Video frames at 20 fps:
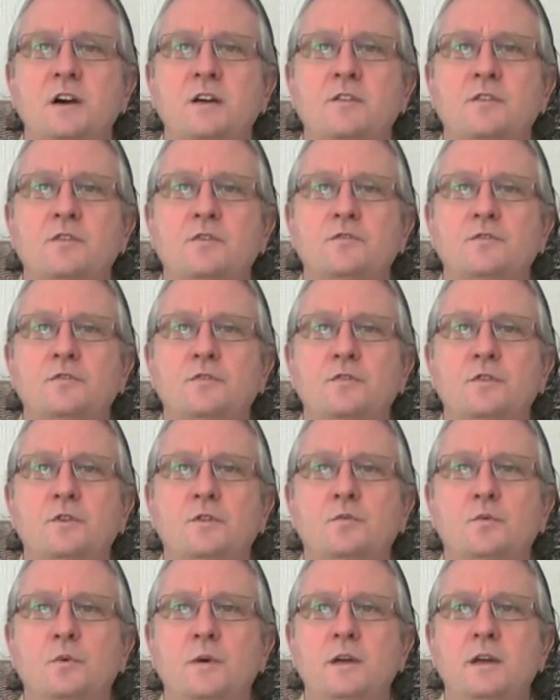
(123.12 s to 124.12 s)
other so
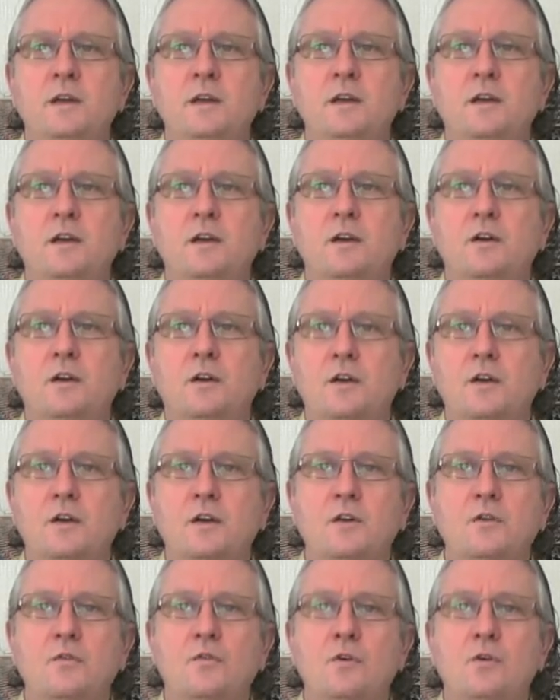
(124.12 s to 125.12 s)
that we
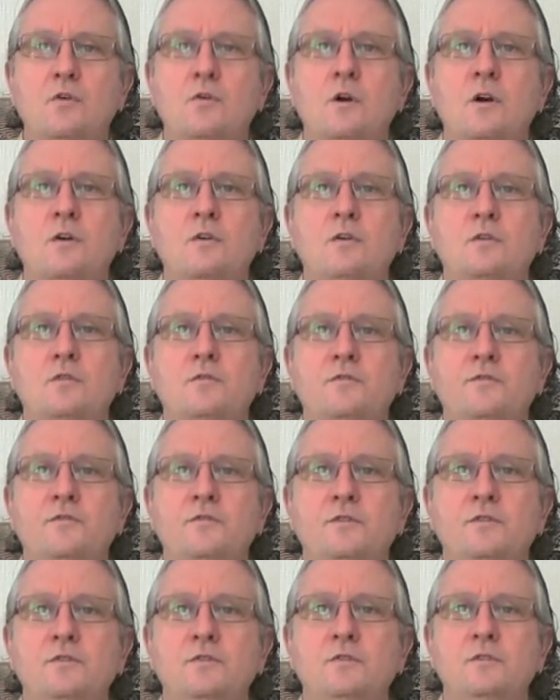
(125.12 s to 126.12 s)
can grow our own
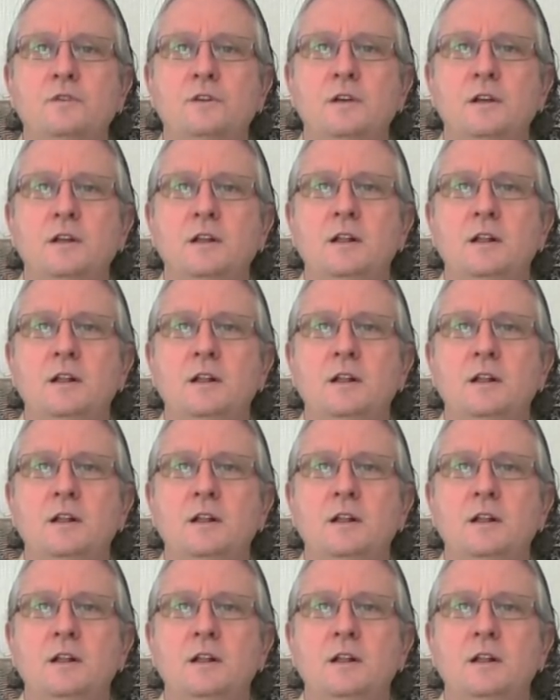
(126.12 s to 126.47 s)
food.